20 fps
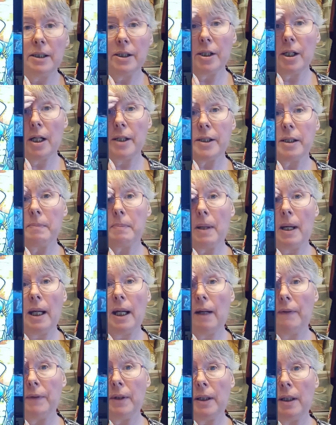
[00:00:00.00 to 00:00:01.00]
charted by
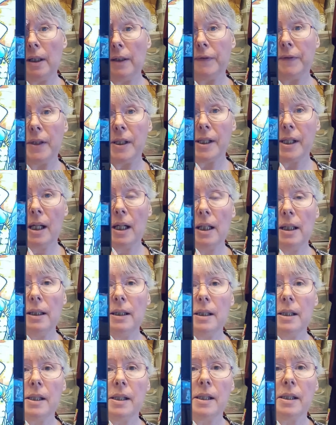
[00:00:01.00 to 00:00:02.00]
Heaven and Earth
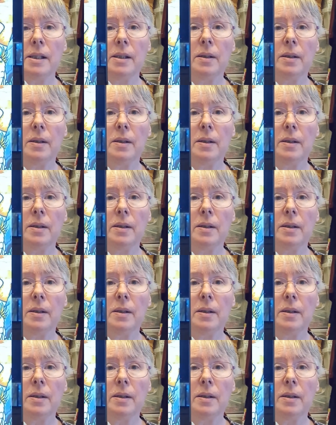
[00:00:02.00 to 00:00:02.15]
Designs.